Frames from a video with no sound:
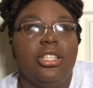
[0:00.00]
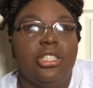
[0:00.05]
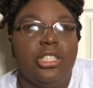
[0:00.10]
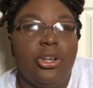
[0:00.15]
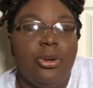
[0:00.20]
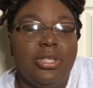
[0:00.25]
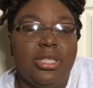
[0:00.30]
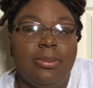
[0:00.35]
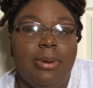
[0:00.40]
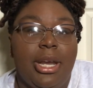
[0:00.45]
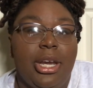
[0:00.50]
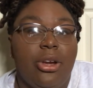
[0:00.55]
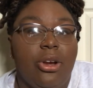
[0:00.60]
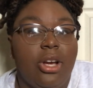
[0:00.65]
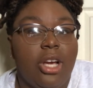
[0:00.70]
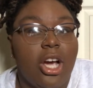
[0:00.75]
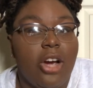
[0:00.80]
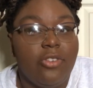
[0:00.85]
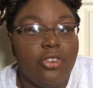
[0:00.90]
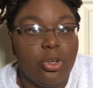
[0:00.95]
choose somebody you're
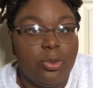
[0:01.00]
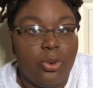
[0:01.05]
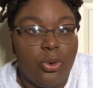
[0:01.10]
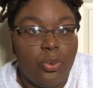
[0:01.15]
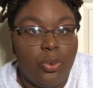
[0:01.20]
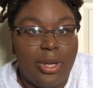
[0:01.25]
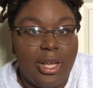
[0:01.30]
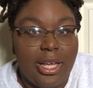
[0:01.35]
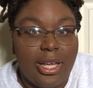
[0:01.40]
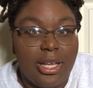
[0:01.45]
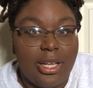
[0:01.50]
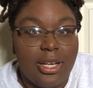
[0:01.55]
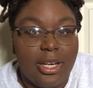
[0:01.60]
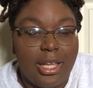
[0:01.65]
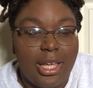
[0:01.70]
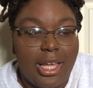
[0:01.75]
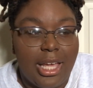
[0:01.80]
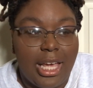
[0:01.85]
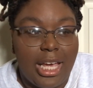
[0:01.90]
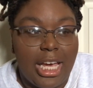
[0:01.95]
comfortable with
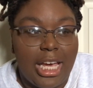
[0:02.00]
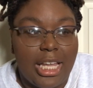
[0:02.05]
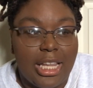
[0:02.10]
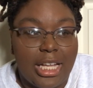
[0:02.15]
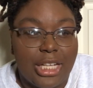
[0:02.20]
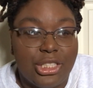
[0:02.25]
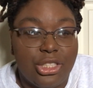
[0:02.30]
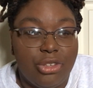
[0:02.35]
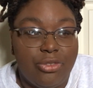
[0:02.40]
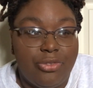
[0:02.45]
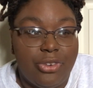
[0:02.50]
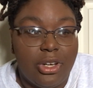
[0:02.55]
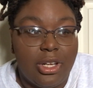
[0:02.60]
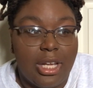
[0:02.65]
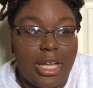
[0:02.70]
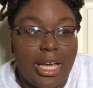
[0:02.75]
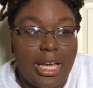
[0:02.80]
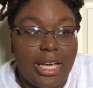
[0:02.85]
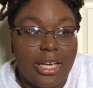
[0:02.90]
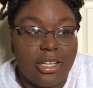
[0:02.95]
and that you feel
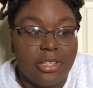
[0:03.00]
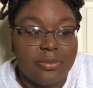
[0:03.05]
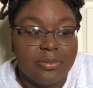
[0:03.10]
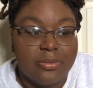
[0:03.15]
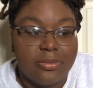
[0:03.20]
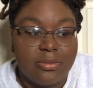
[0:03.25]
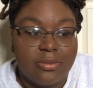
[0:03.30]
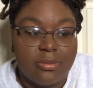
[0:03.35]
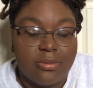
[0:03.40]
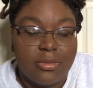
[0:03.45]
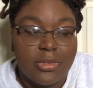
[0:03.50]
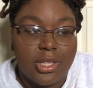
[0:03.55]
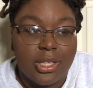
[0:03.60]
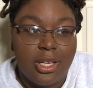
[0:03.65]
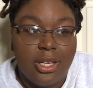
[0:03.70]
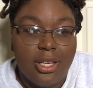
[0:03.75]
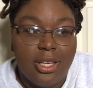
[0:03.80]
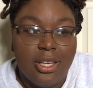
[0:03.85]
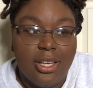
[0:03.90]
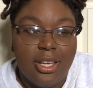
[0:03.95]
like,
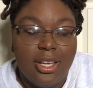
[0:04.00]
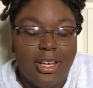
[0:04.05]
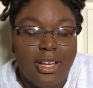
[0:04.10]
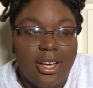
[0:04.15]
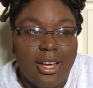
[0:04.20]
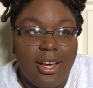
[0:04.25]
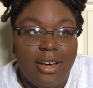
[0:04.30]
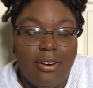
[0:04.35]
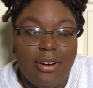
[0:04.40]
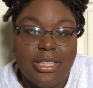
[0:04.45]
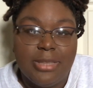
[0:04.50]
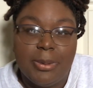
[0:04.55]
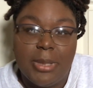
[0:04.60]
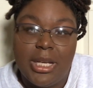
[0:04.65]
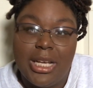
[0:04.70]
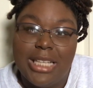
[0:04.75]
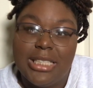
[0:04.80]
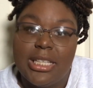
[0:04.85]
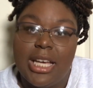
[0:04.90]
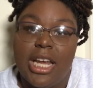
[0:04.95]
I don't know, it's
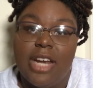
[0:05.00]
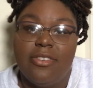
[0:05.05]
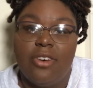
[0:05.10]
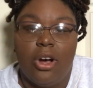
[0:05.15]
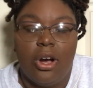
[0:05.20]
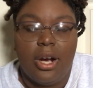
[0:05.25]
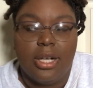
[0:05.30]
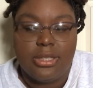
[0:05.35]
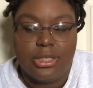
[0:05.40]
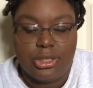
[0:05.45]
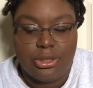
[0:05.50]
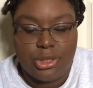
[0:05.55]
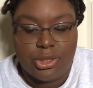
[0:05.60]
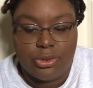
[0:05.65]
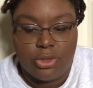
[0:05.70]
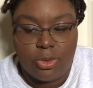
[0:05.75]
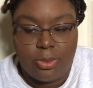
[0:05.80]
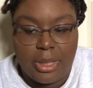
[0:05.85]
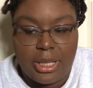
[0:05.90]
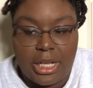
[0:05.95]
pretty, it's kind of hard to choose
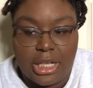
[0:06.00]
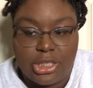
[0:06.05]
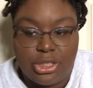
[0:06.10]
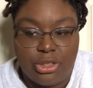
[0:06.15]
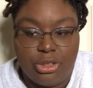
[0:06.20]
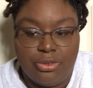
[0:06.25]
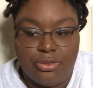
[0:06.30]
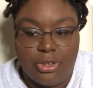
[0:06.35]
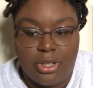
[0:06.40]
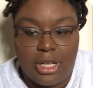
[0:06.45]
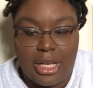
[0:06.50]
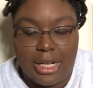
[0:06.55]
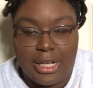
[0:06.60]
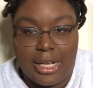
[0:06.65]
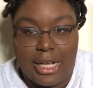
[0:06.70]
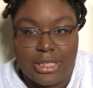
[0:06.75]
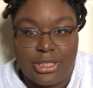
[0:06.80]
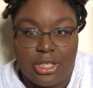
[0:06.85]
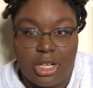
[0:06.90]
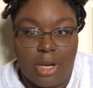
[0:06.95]
a roommate that you feel like
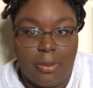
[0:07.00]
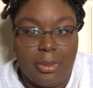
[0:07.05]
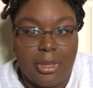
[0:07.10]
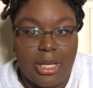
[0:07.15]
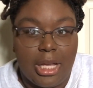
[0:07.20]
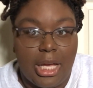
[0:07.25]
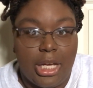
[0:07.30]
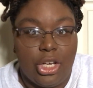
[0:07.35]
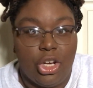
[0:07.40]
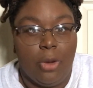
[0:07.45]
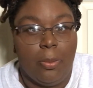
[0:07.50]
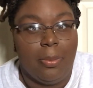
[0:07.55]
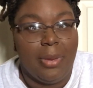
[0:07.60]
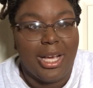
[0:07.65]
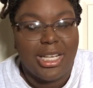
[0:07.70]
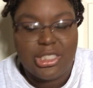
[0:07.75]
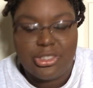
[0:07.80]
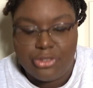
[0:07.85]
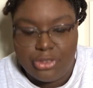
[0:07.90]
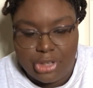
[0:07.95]
that's gonna be like your
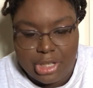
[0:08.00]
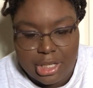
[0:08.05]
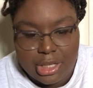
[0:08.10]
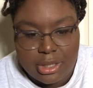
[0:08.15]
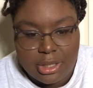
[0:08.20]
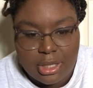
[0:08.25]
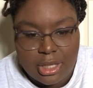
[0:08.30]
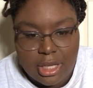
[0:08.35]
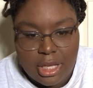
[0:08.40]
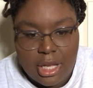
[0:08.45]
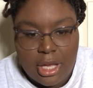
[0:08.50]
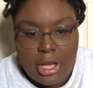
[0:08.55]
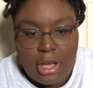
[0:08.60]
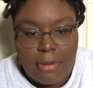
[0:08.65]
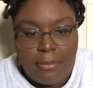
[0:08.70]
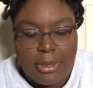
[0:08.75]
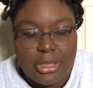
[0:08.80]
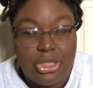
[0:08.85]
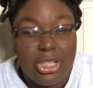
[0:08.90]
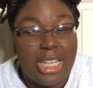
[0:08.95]
best friend.
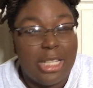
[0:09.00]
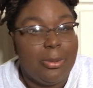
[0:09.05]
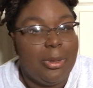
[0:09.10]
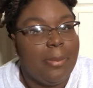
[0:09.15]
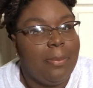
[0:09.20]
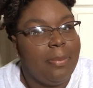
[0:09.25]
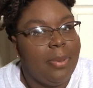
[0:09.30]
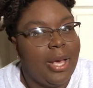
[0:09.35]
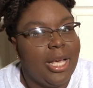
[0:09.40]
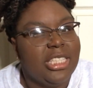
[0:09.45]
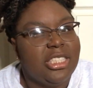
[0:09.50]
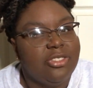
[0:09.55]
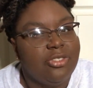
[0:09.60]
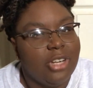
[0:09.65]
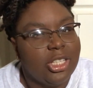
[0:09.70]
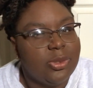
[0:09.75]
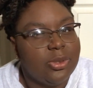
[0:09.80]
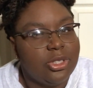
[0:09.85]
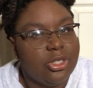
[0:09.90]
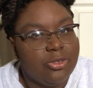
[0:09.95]
But you don't have to be best
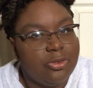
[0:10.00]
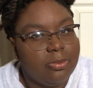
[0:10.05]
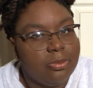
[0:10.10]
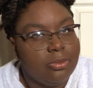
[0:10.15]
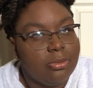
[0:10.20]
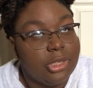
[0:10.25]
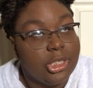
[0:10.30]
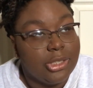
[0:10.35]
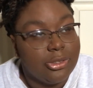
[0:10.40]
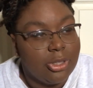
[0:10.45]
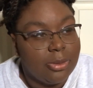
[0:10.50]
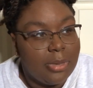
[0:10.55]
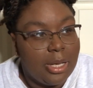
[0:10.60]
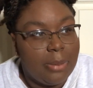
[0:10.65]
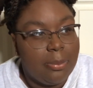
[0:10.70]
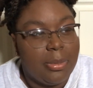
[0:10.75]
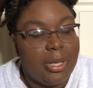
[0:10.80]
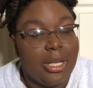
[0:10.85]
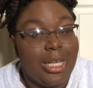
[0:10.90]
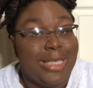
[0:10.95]
friends with your with your
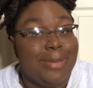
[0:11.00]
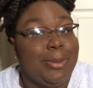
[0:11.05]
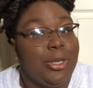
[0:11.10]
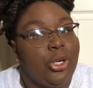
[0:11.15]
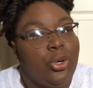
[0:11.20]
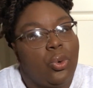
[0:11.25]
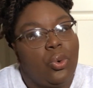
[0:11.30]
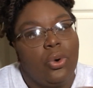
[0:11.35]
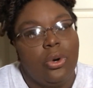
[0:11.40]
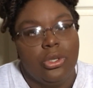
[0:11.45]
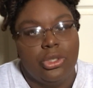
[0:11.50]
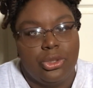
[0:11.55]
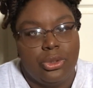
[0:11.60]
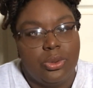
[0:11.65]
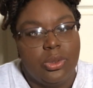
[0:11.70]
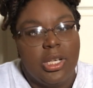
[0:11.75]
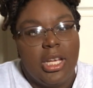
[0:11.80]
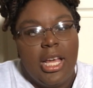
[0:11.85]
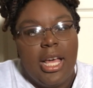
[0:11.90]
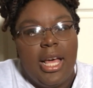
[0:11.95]
roommate, but at least be
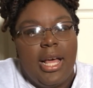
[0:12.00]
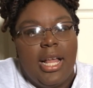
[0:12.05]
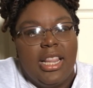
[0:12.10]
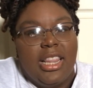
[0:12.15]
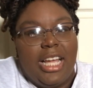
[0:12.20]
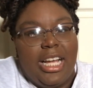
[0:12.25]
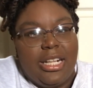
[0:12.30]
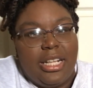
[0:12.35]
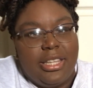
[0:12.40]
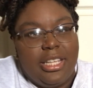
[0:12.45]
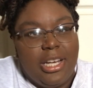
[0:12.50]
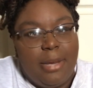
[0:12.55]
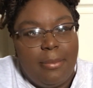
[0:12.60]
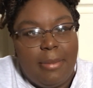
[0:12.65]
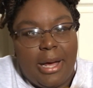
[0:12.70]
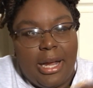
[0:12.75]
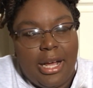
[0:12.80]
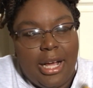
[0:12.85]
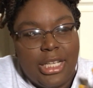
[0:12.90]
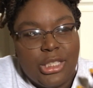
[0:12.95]
cordial. Like the thing
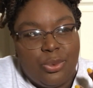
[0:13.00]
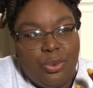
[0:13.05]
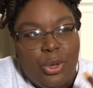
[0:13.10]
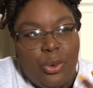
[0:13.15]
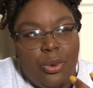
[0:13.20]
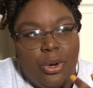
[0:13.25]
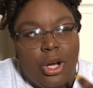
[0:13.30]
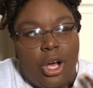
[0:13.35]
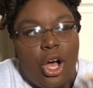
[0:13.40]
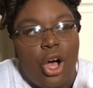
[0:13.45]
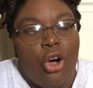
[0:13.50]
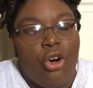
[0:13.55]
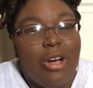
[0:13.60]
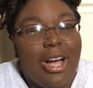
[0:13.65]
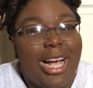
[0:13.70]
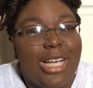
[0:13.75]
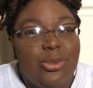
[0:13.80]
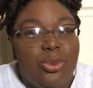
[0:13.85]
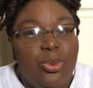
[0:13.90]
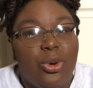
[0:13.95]
about us, we were, oh,
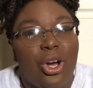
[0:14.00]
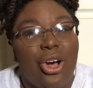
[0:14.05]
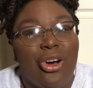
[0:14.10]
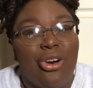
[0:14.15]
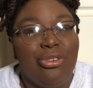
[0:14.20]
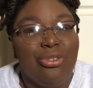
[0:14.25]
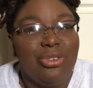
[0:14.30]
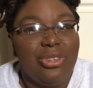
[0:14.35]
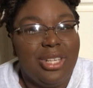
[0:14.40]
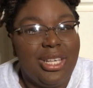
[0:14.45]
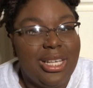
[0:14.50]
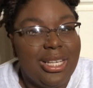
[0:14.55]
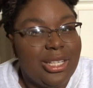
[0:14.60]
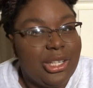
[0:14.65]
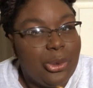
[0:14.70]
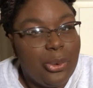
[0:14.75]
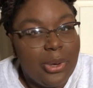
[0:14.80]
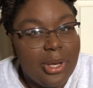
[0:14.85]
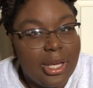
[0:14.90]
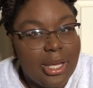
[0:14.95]
I guess we were overly
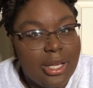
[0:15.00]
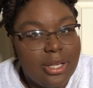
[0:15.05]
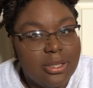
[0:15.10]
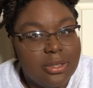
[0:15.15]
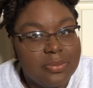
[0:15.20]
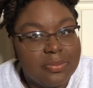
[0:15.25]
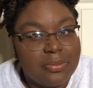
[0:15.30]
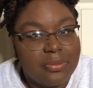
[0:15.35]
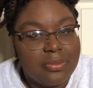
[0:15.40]
doing it.